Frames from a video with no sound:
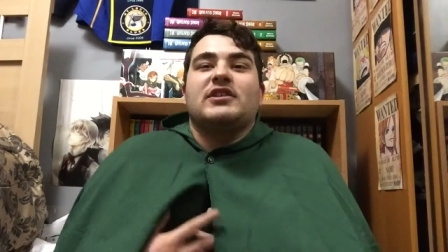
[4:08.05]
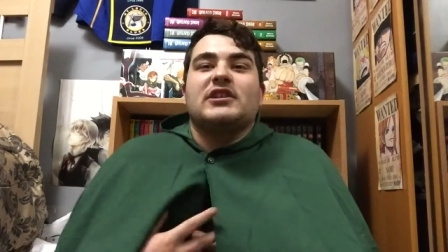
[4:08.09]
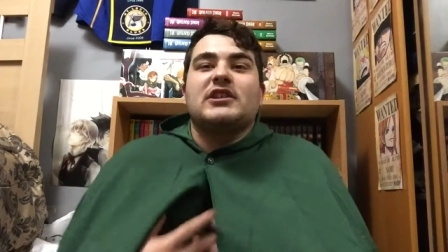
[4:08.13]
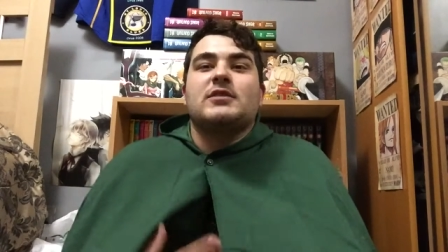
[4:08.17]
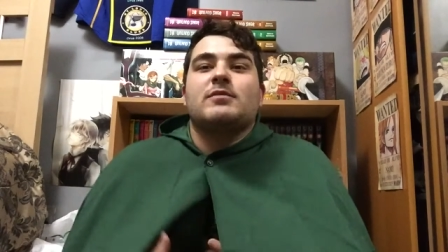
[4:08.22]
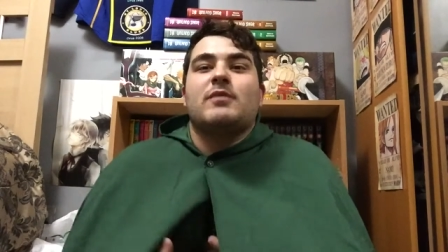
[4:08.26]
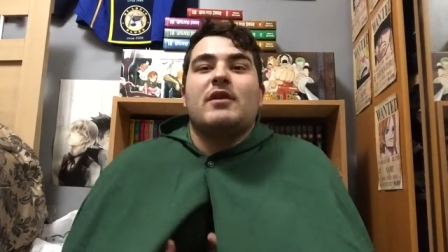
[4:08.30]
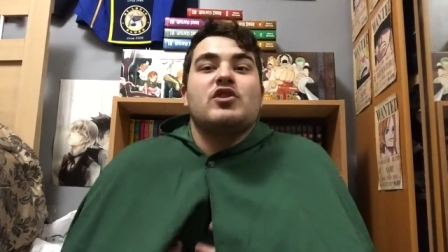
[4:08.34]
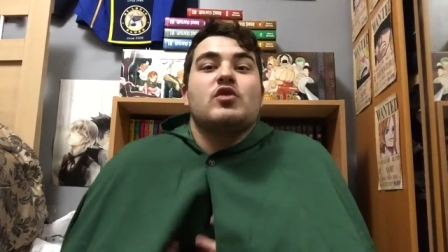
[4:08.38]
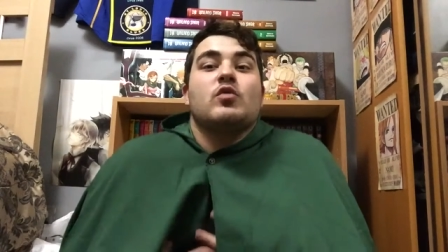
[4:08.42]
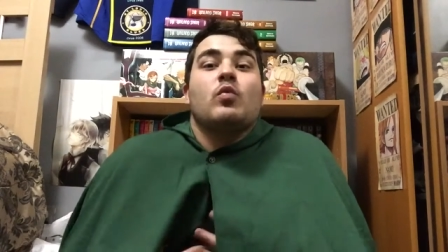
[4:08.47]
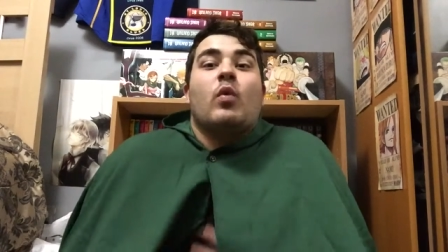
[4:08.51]

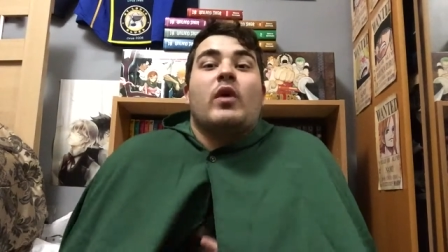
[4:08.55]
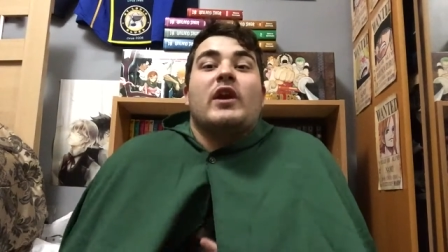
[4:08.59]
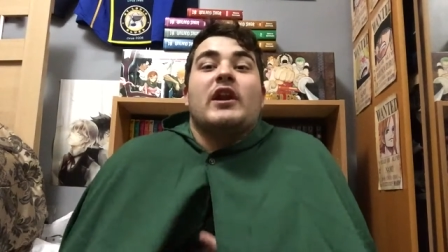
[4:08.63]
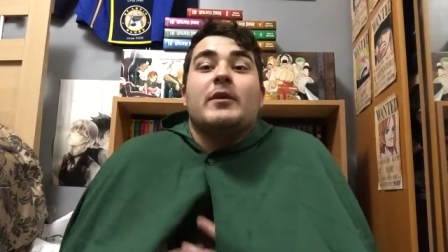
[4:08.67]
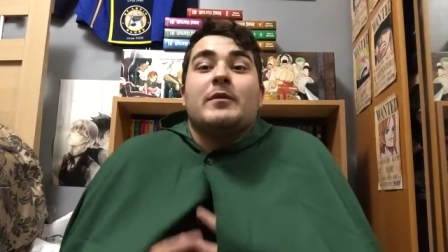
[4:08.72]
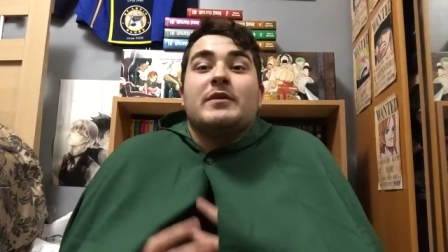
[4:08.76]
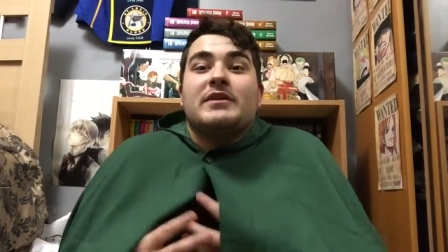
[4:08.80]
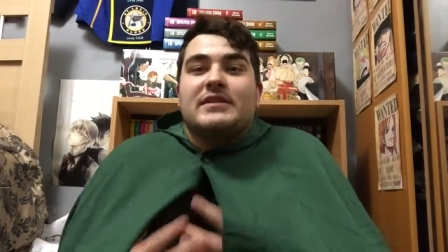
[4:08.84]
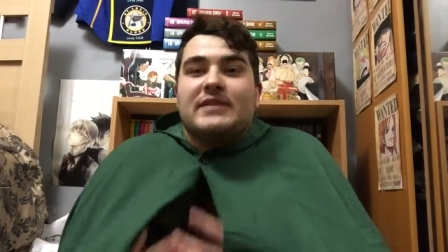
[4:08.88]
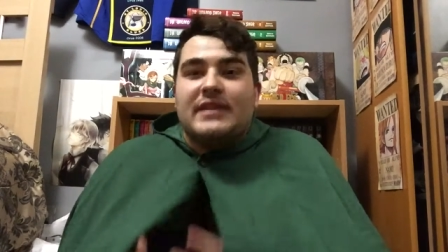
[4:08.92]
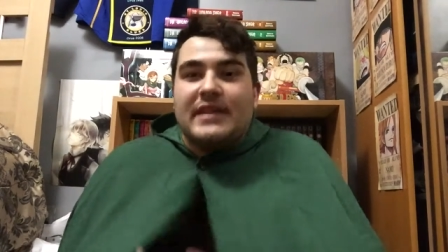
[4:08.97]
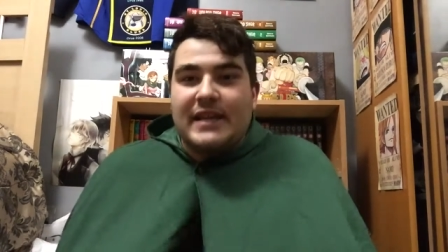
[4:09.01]
expression what he
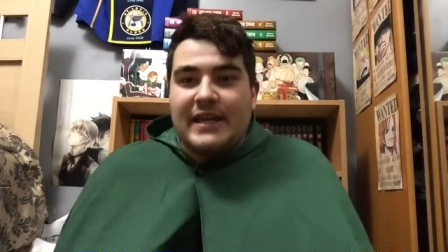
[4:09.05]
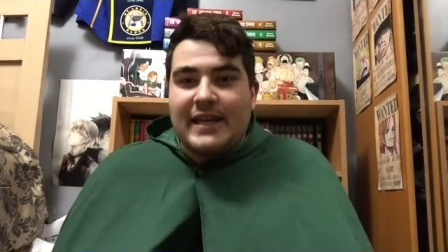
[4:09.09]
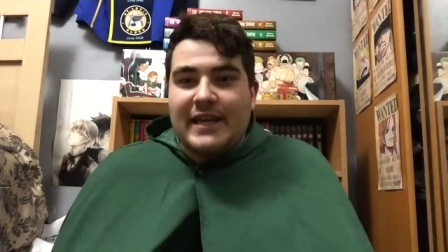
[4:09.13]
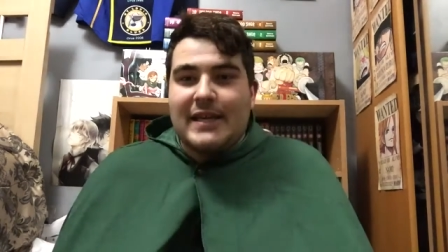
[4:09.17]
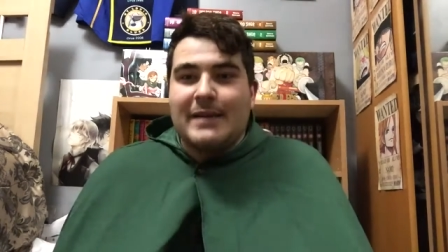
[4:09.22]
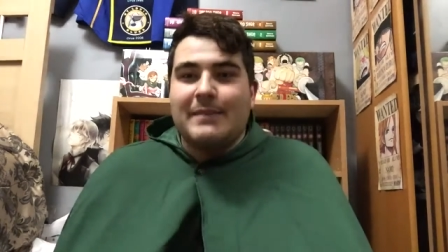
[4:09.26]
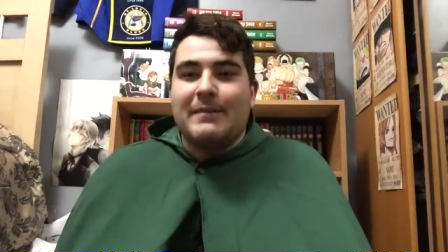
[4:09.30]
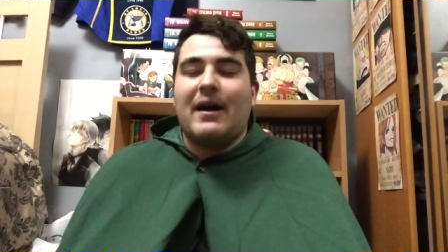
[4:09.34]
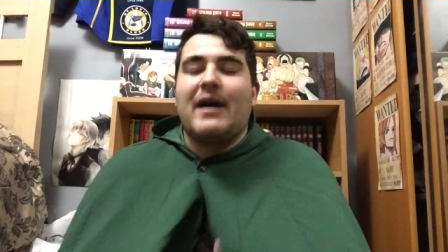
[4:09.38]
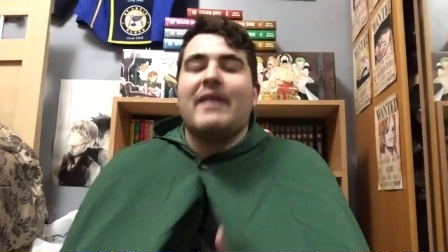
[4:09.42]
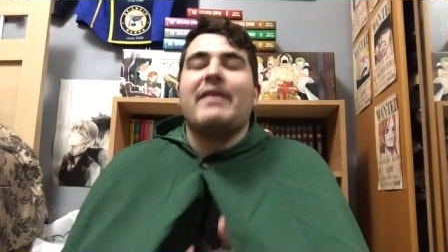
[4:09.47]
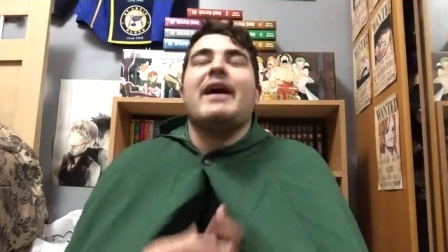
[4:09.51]
was thinking
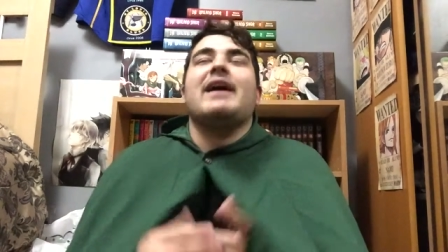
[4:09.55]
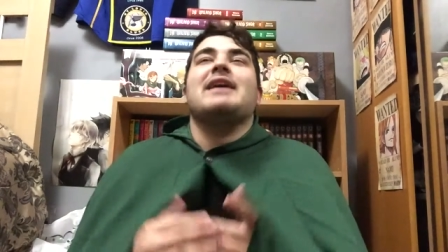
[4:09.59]
about.